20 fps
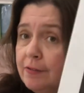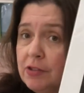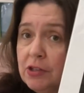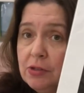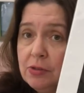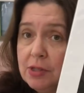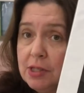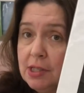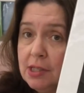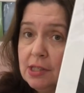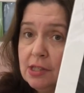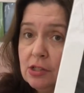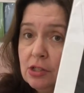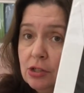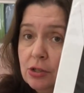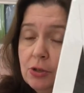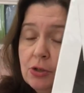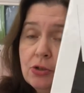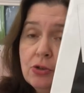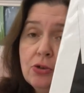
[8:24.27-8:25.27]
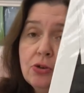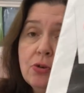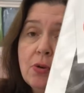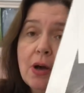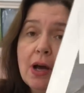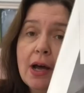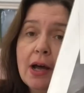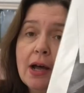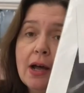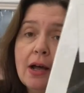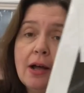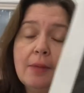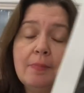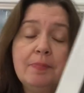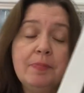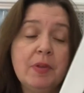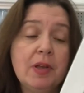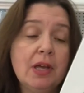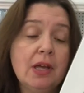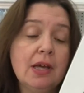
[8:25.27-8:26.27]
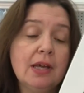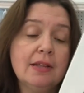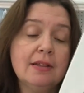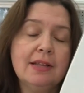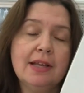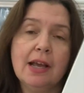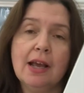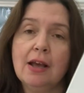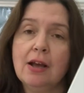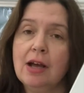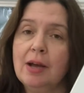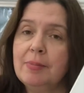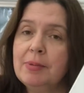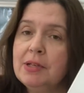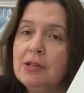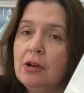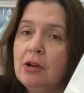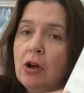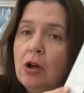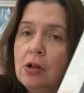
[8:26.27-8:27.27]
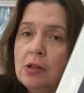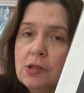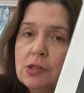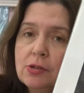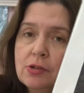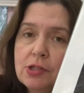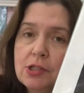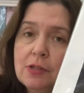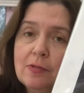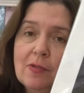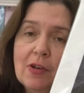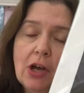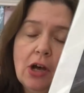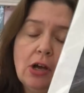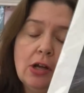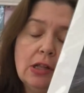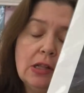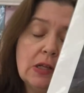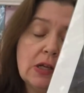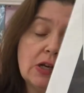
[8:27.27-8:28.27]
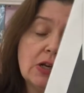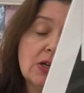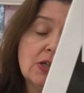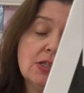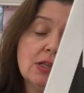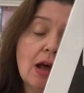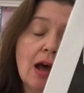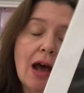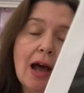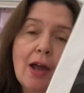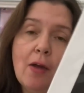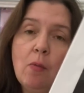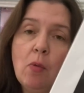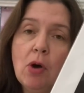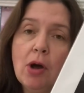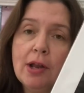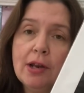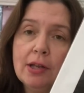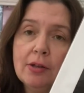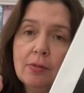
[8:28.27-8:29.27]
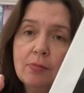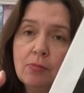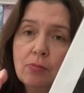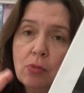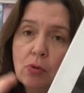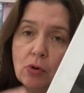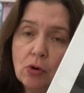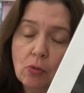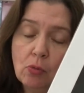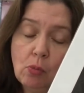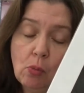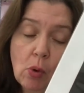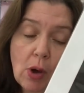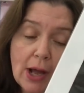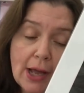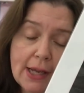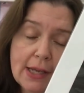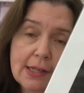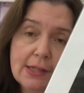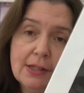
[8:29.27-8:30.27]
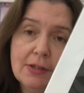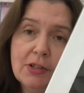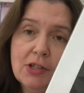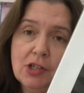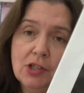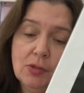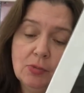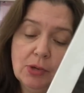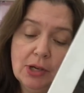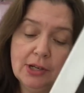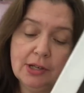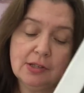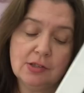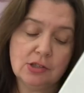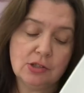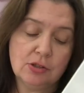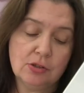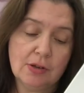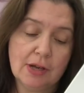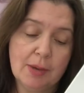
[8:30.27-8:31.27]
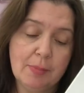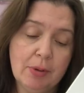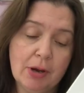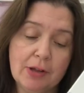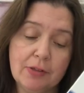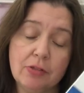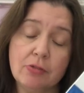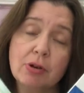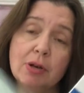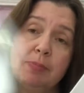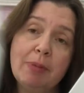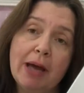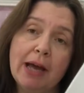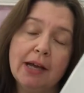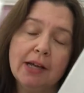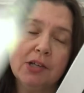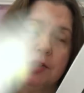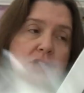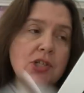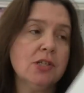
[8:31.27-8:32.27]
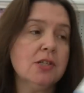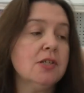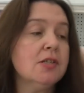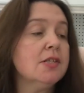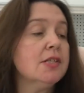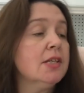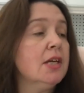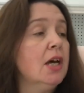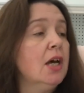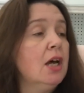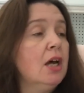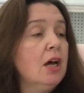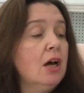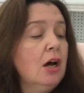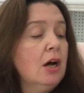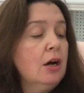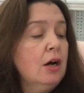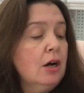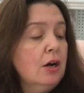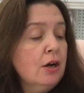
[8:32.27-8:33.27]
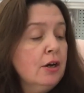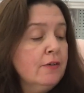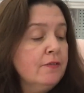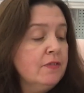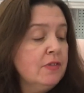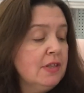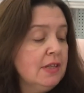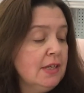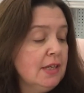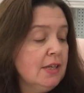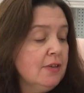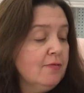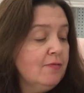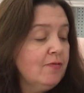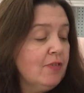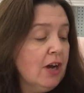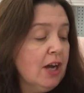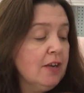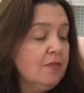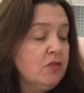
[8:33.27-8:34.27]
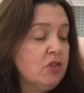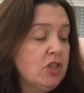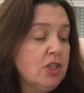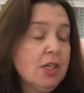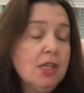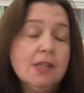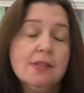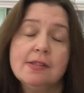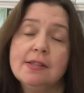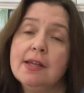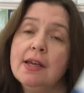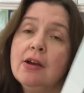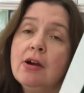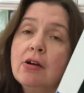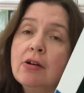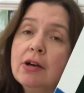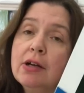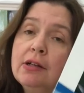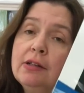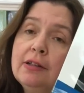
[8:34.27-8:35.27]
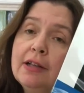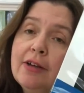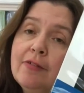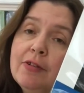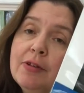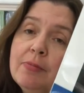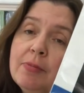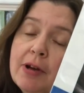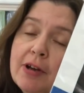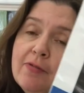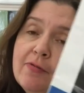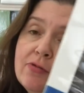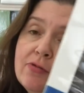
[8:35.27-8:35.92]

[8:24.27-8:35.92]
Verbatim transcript: have used this too. Um, they come in all sorts of colors. I wanted more white. I just wanted to I bought three packages of the five sheets. They are eleven by